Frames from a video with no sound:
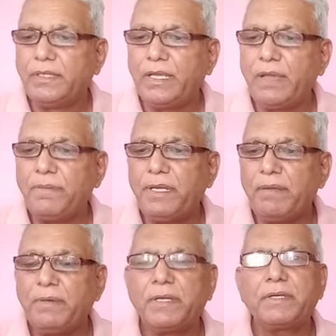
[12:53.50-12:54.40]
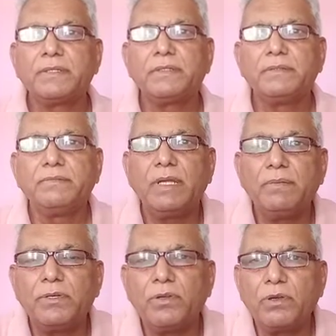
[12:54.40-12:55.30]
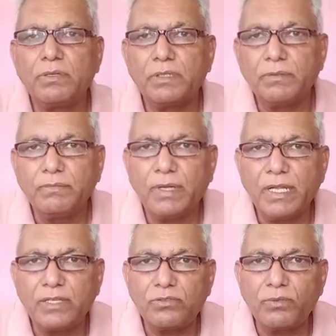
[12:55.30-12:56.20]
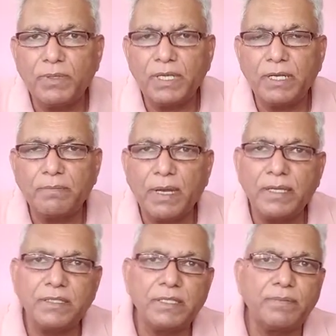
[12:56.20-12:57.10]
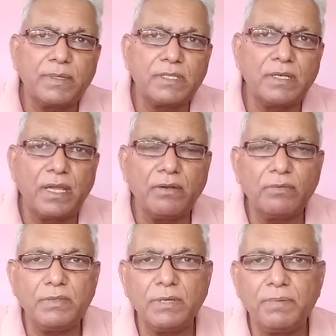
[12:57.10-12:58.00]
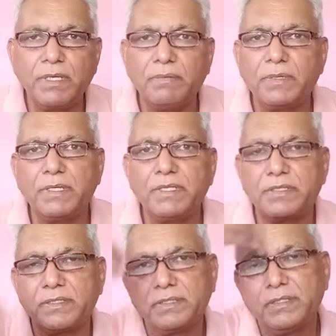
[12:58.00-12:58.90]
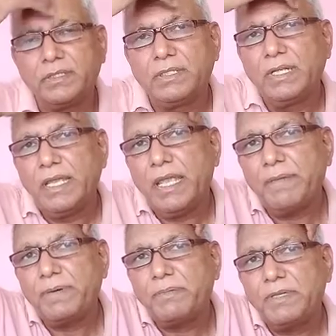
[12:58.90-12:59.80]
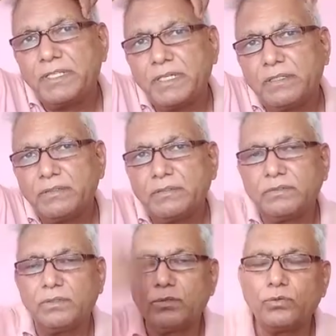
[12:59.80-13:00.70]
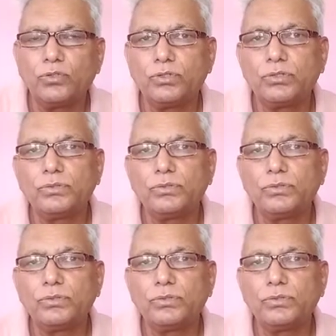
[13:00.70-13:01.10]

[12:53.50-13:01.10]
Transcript: Affidavit, when we talk, one has to bear in mind that the first line of the affidavit is affirmation on oath,